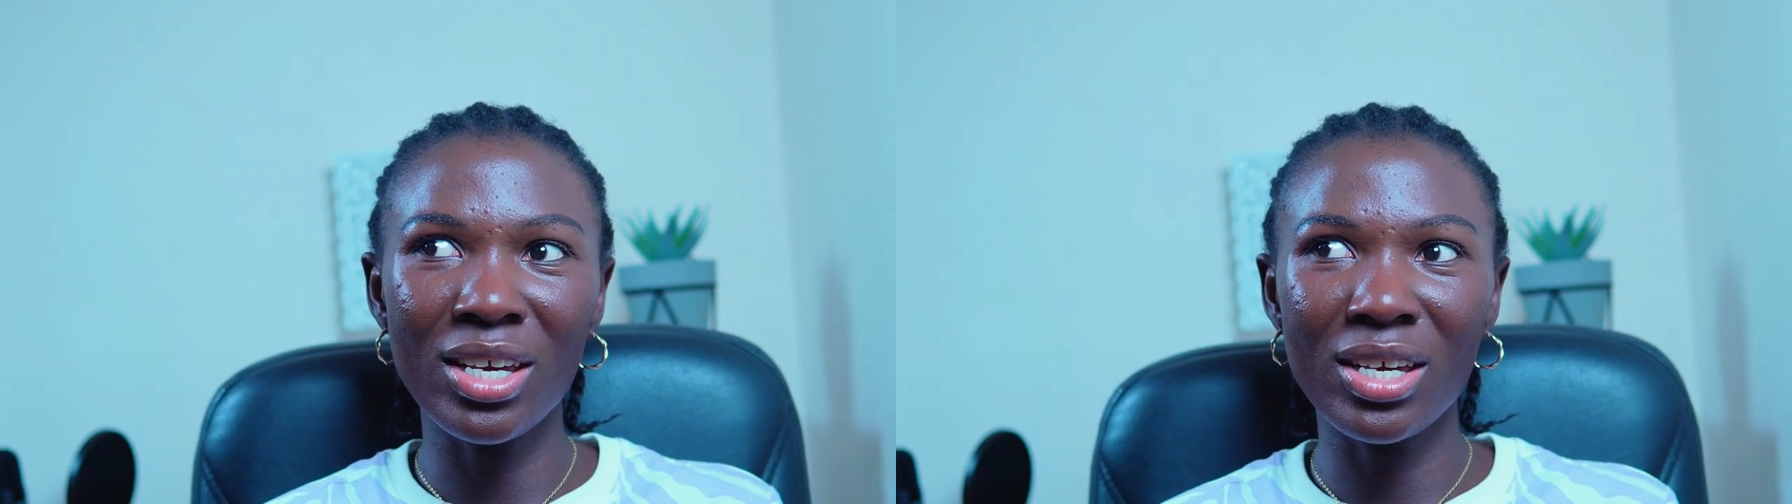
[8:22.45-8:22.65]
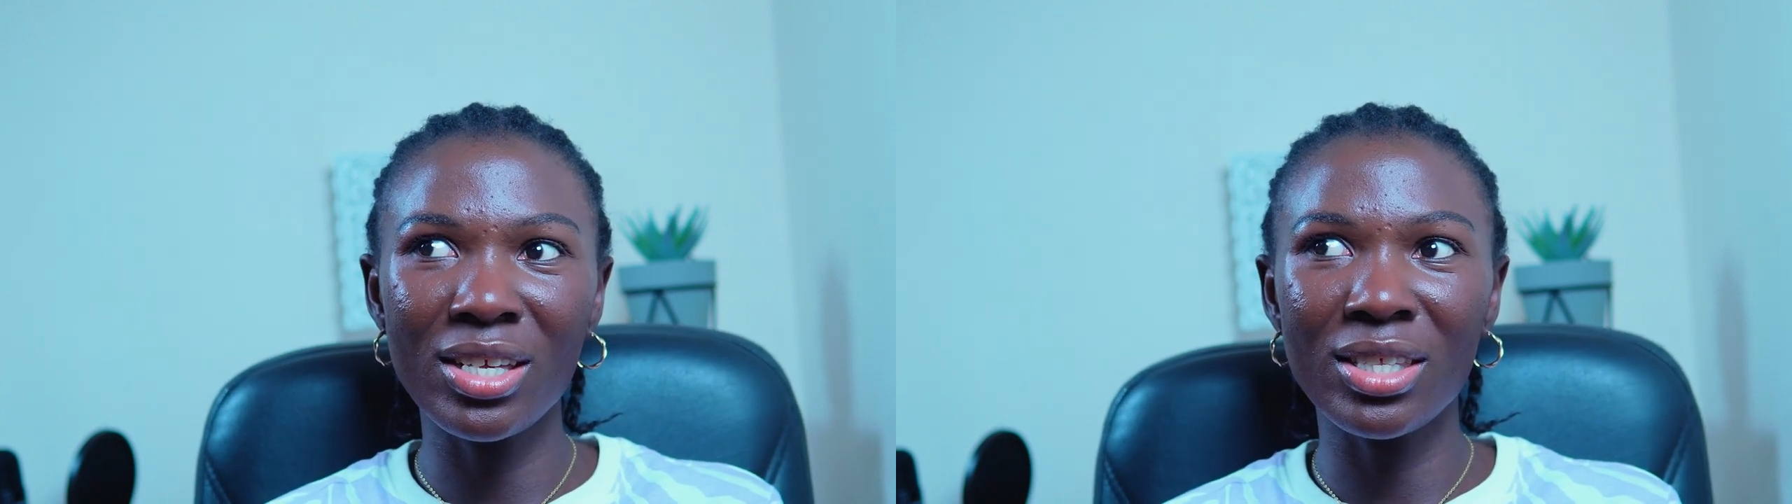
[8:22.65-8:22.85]

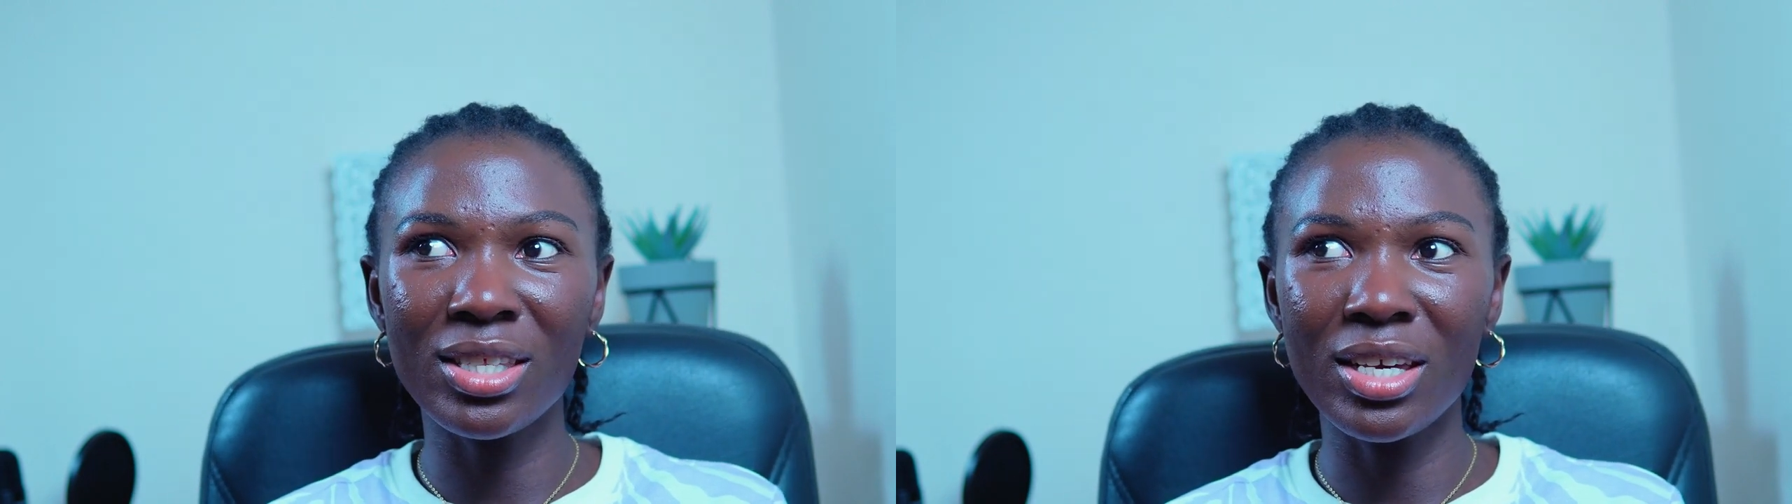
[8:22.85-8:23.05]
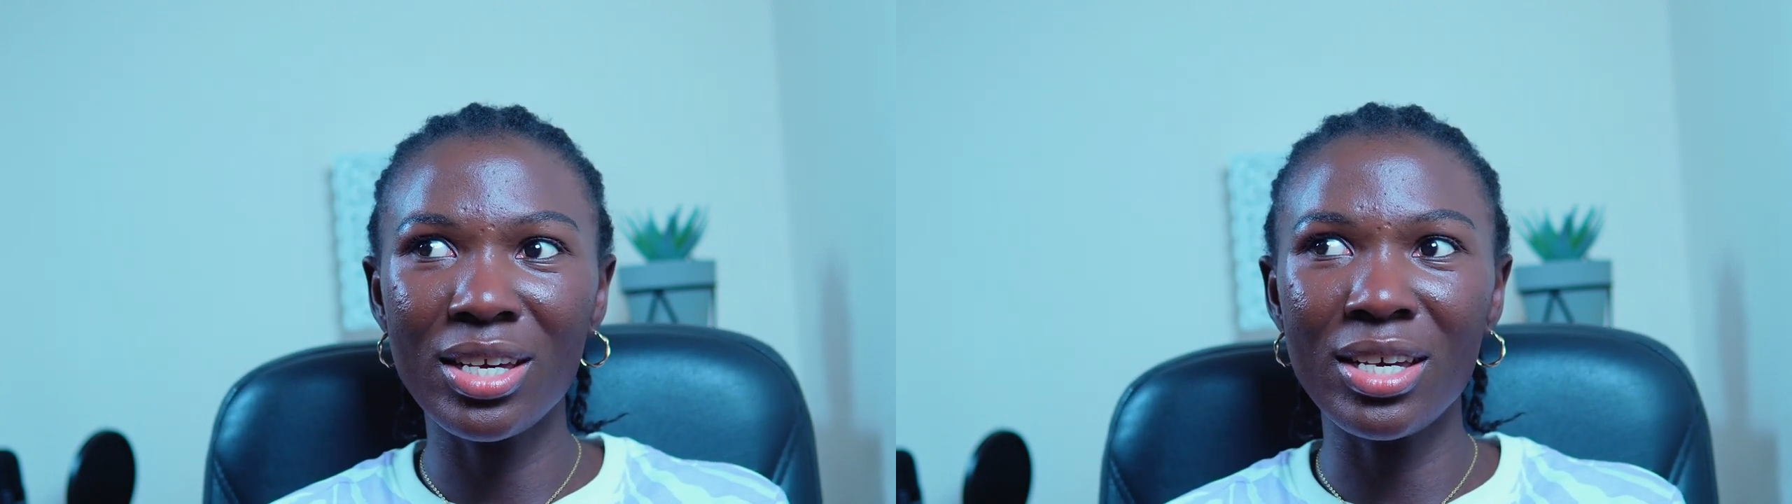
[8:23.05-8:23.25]

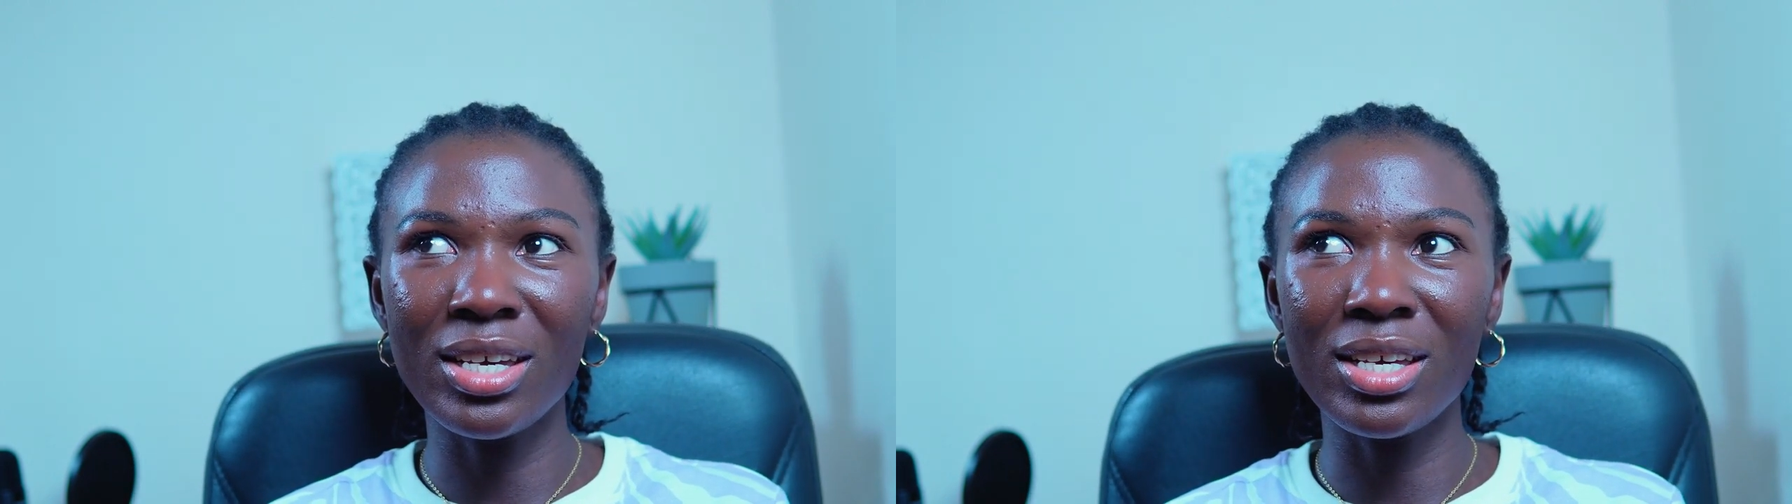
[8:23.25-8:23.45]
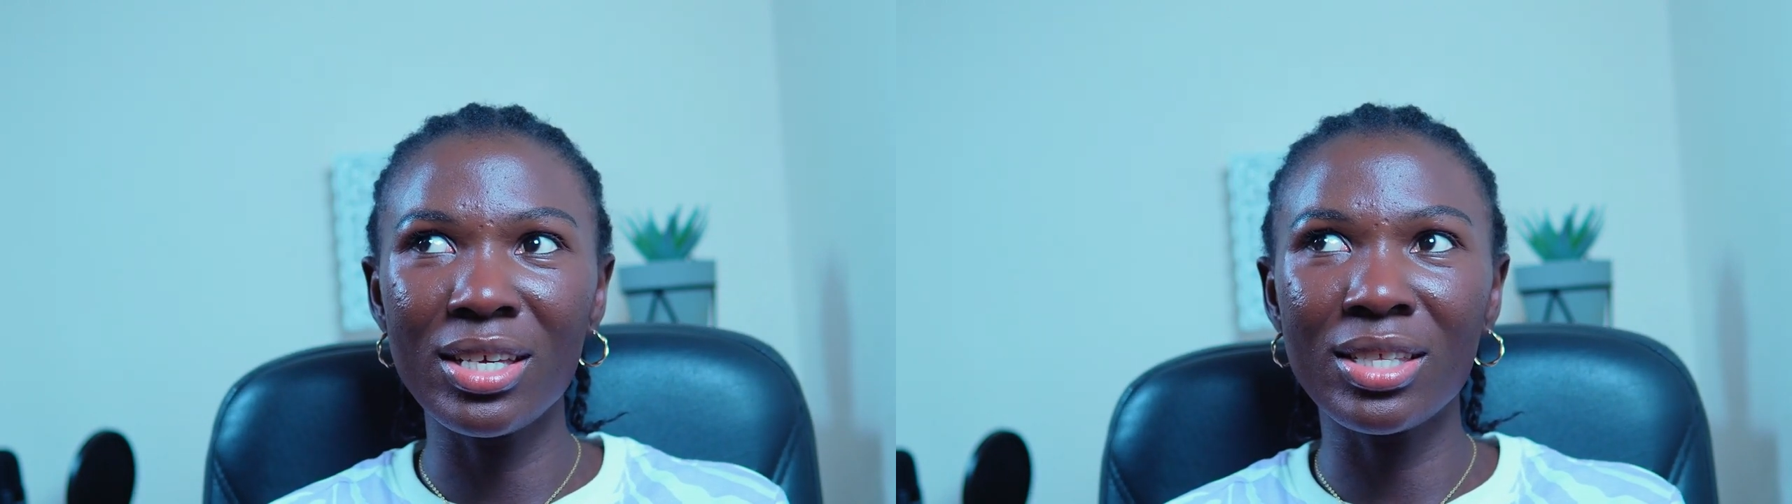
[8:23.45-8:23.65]

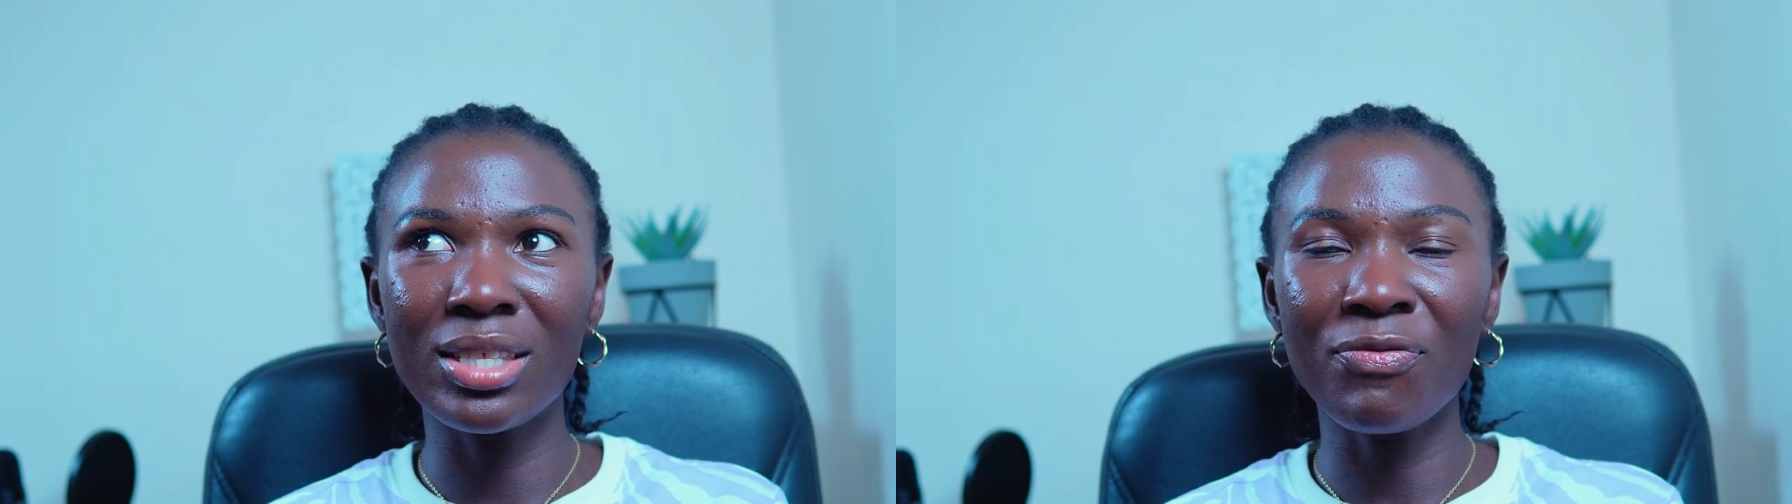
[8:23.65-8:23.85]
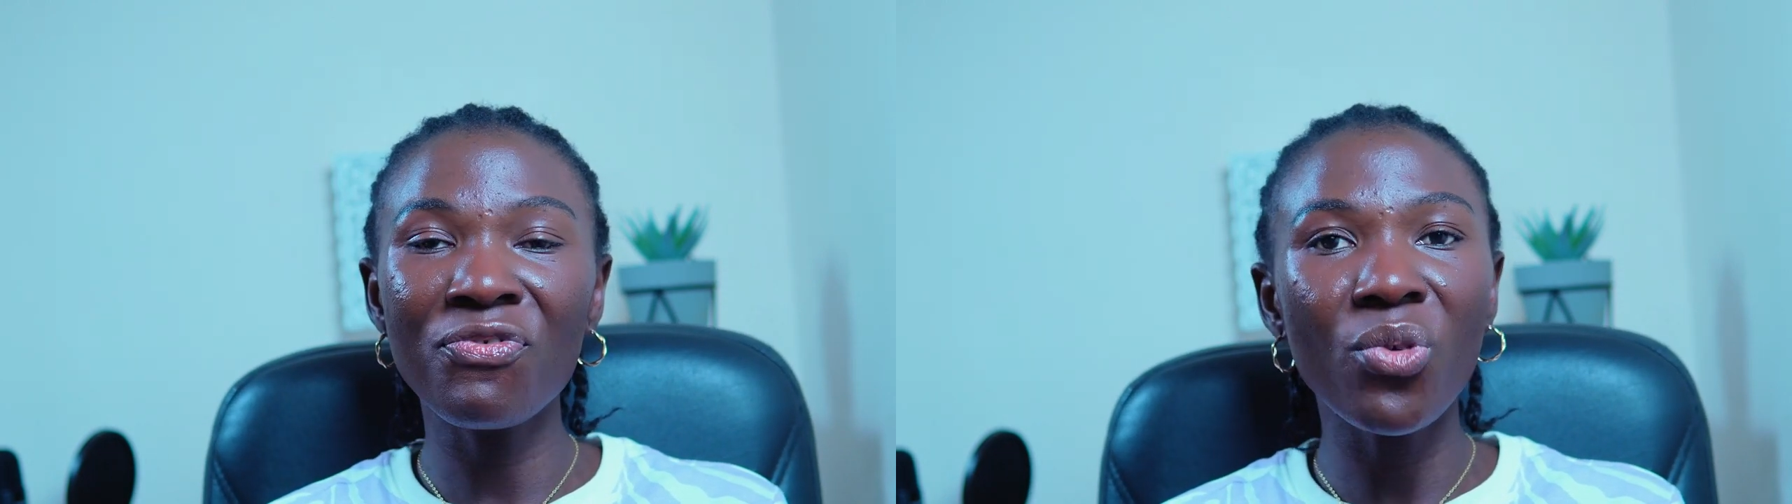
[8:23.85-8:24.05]

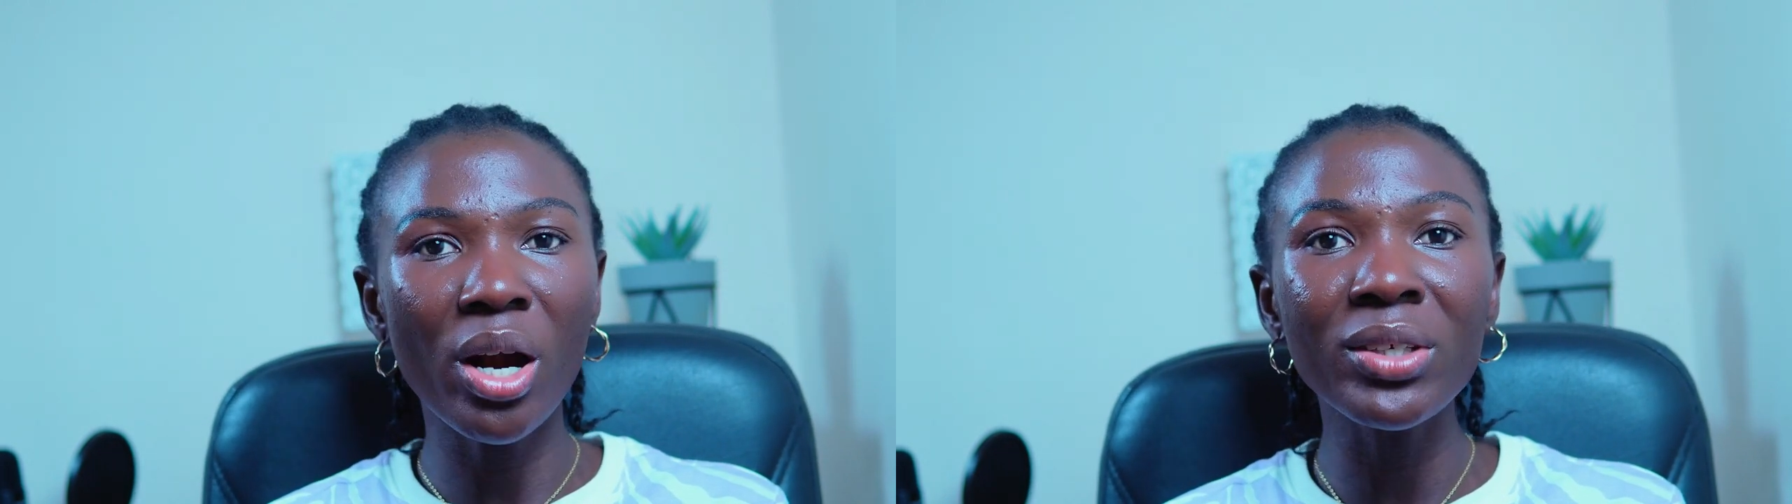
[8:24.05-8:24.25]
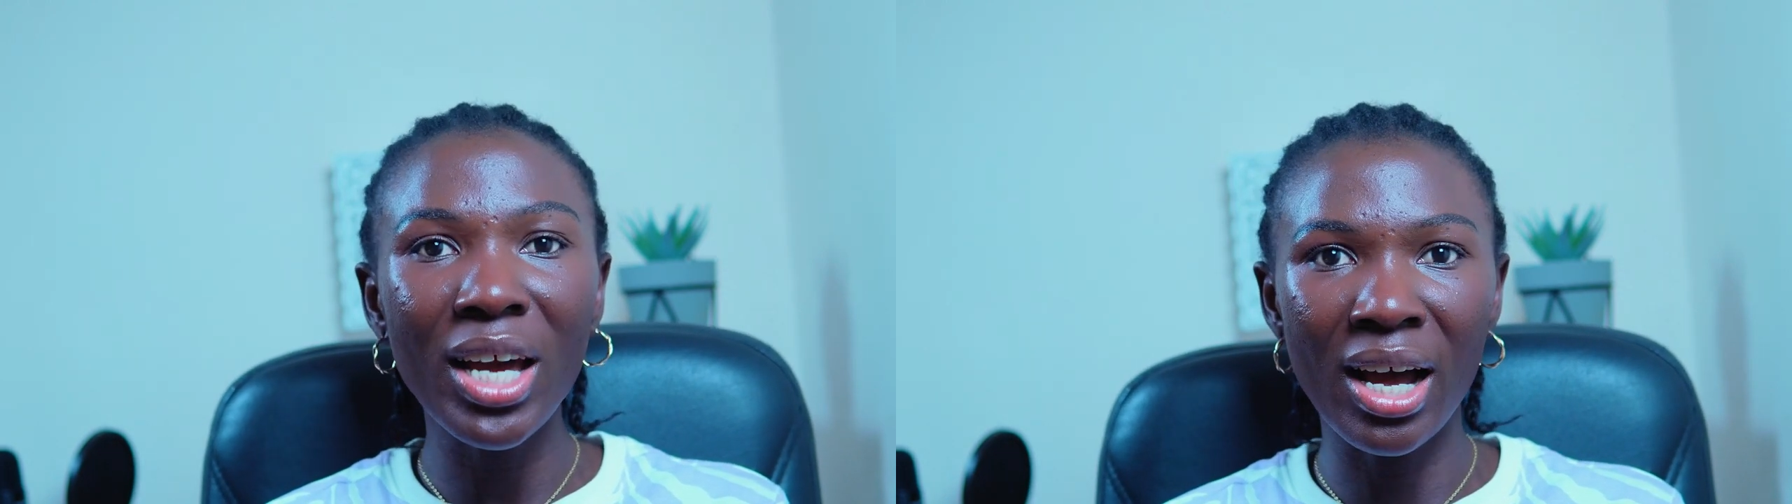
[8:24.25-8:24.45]
is frowned